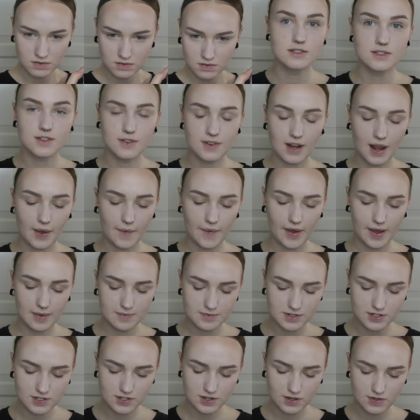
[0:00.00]
So now
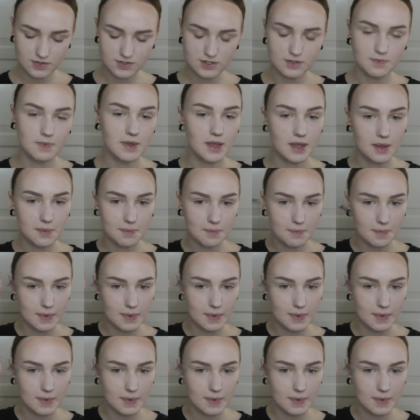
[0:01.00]
I'm just going to be